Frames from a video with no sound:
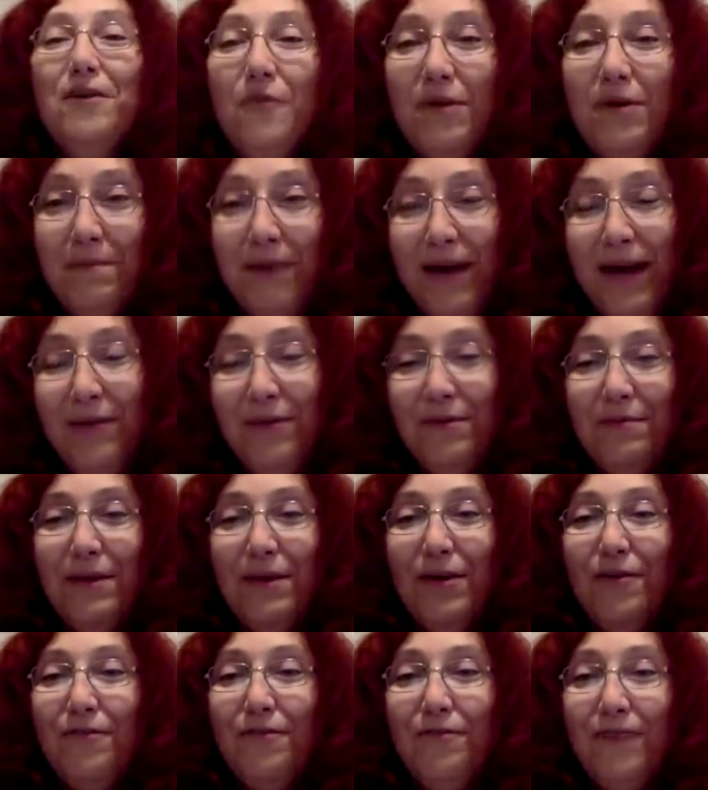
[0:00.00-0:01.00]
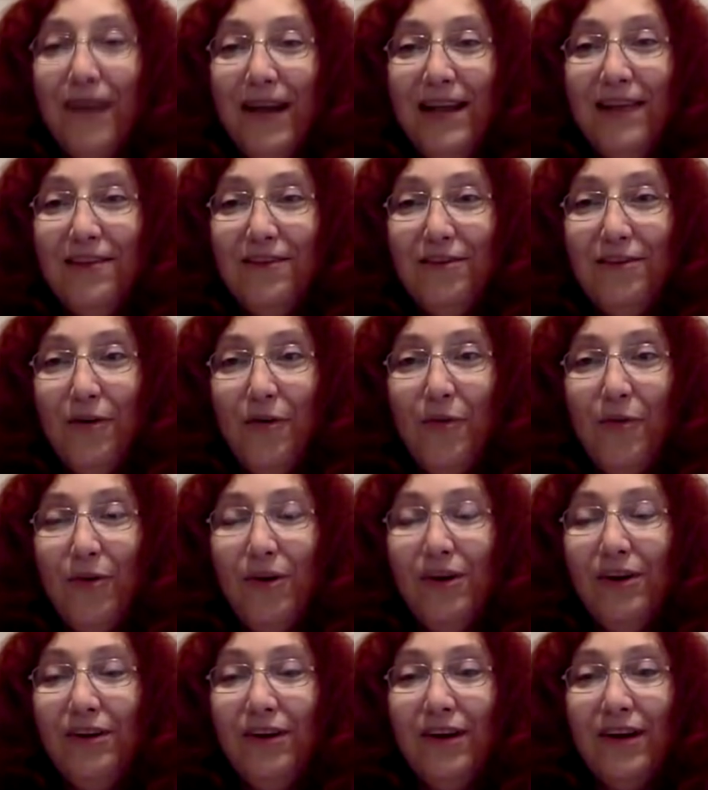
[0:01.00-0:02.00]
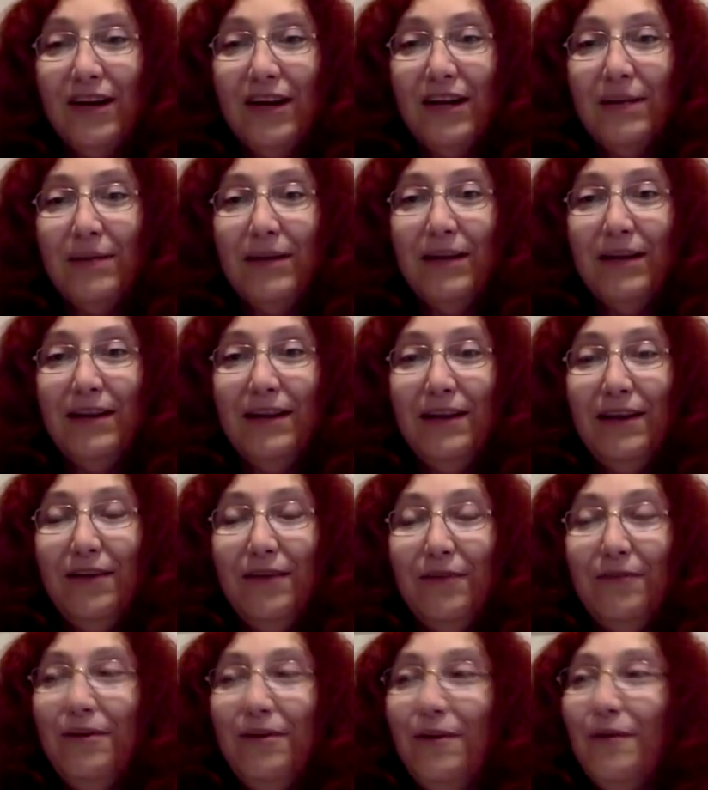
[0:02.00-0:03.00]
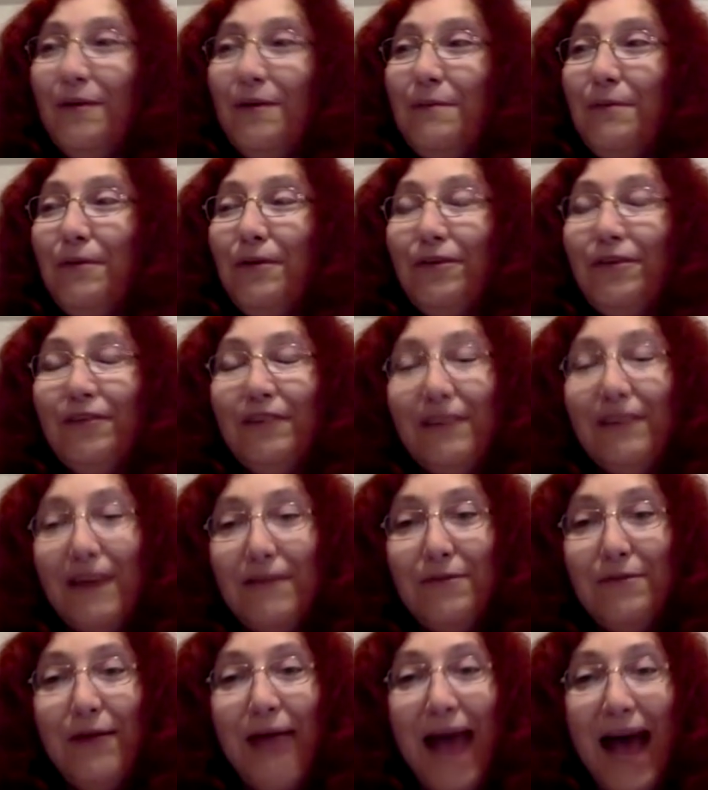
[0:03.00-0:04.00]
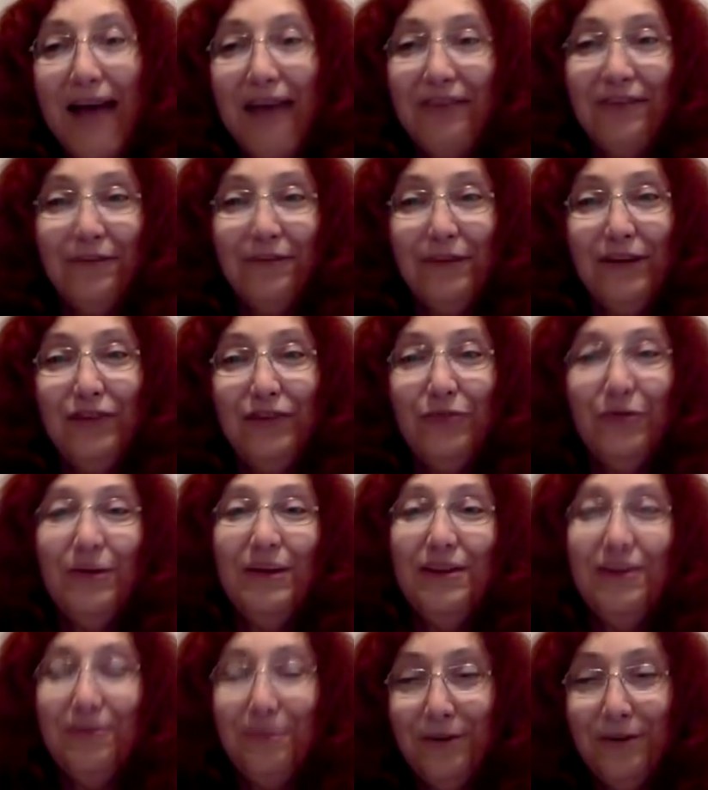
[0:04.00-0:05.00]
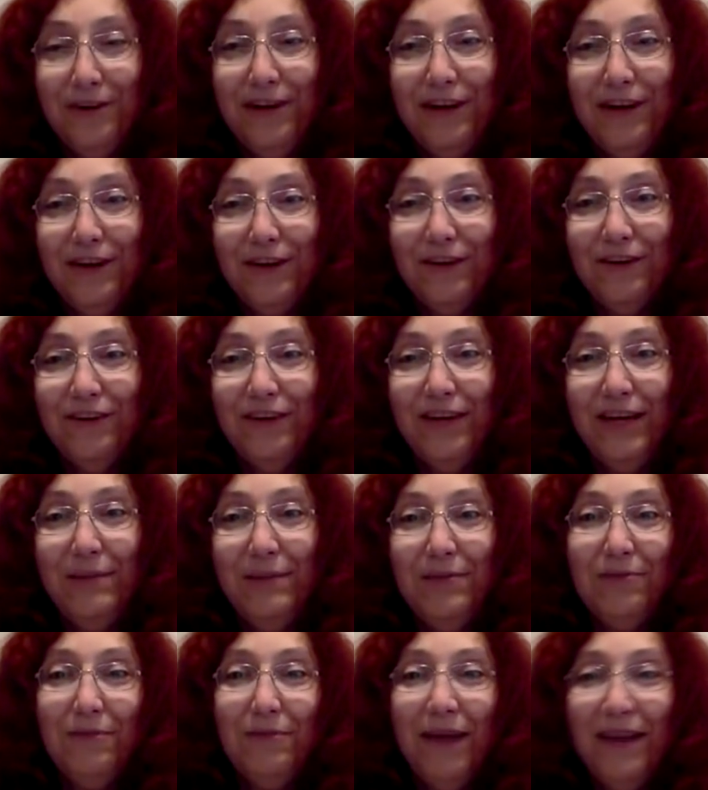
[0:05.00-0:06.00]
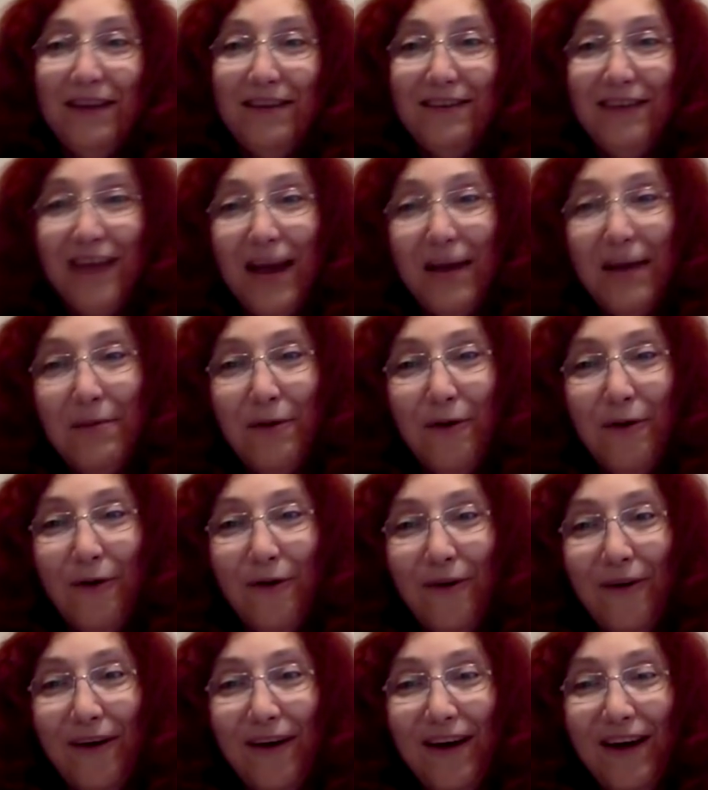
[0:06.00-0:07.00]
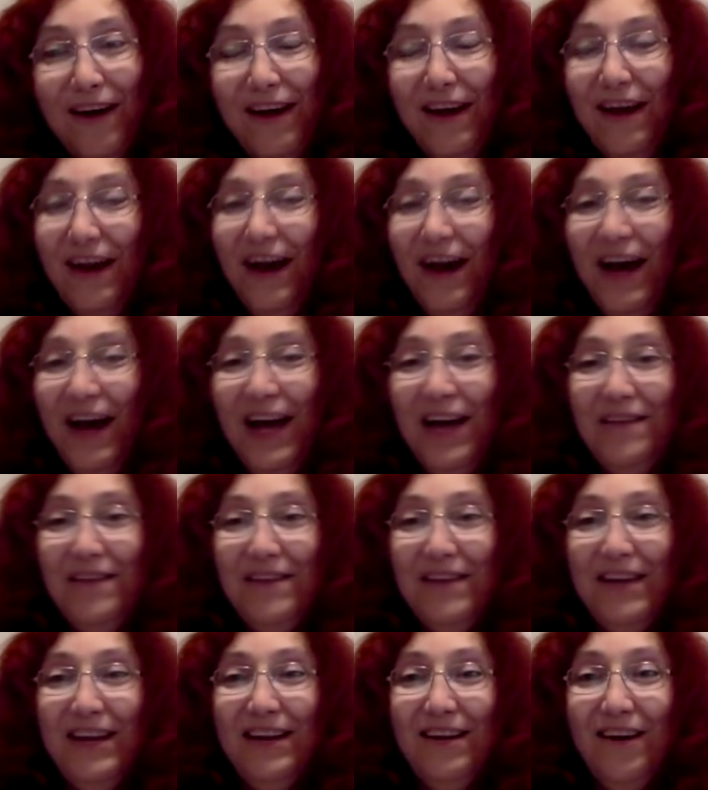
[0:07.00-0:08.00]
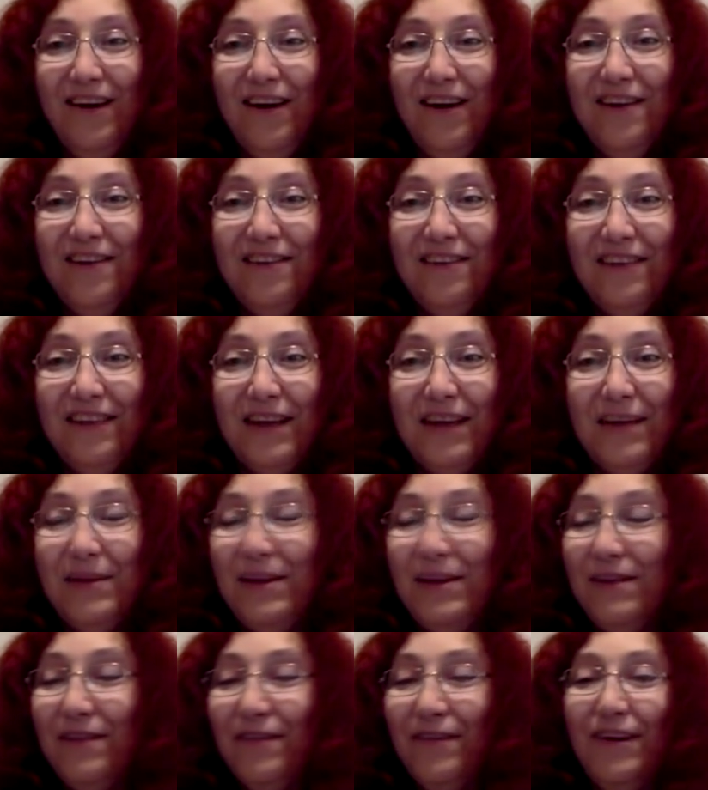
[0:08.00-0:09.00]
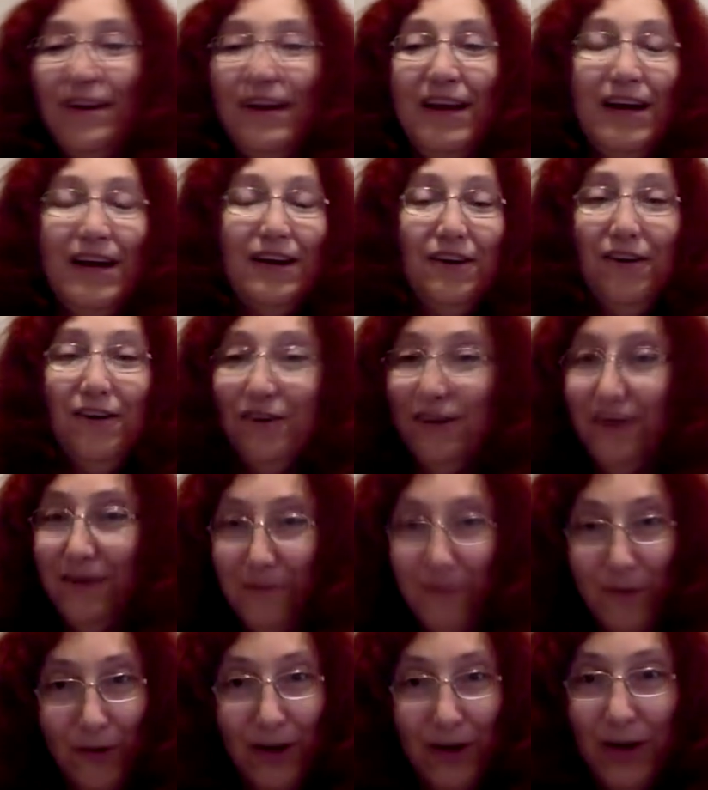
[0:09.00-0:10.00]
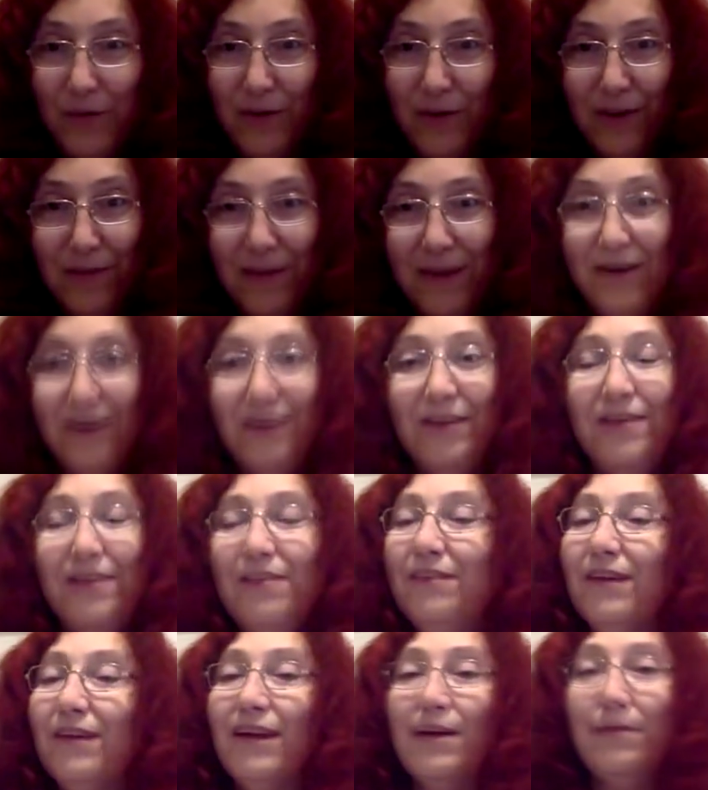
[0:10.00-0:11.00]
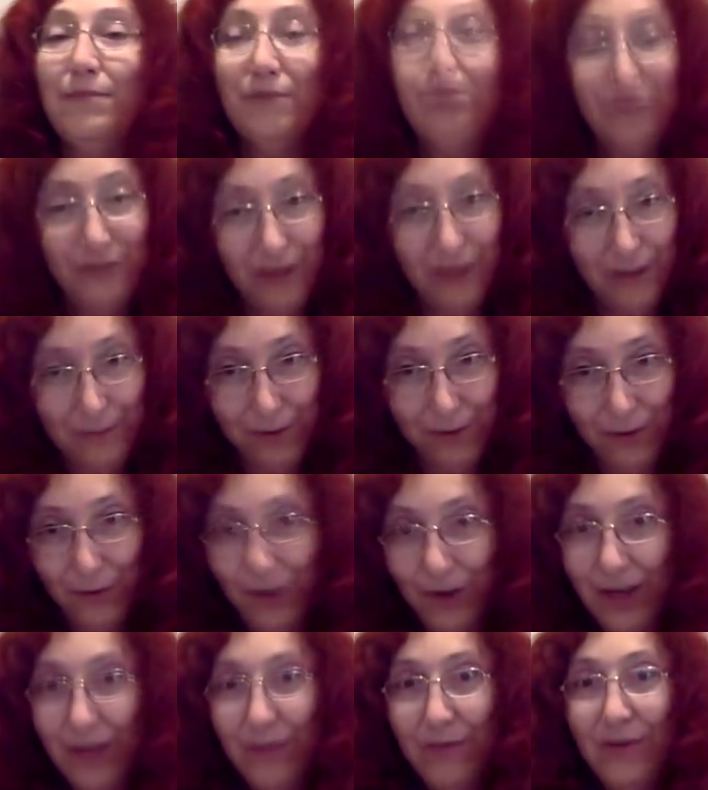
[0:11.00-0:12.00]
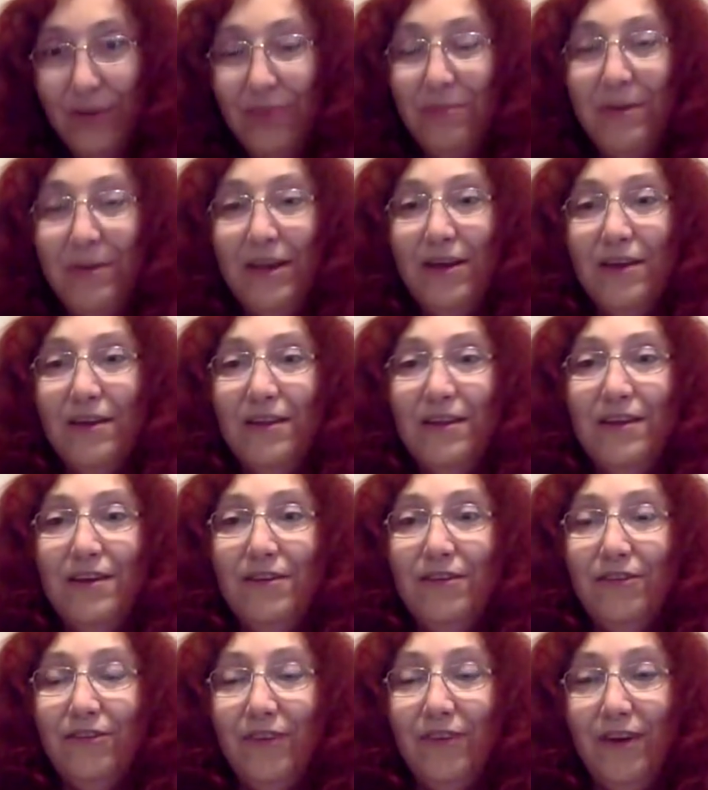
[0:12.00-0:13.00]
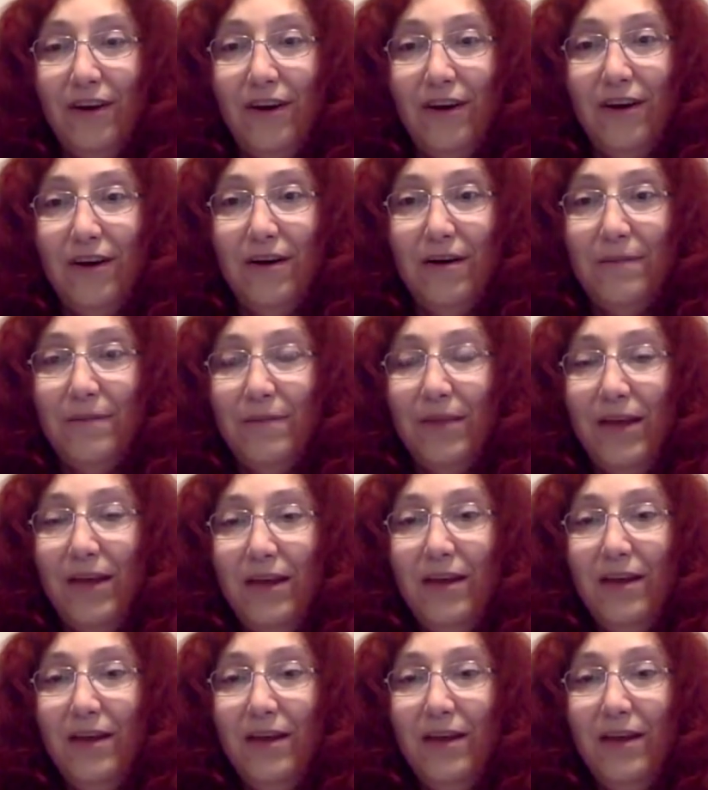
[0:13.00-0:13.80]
going back with my old friends who have worked on it. I mean, the, the only person left who hasn't rejoined this particular team is Mike Stackpole. I mean, honestly, I mean, I've already got Kurt working with me on this. I got Bruce Schlickbernd working with me on this. Um,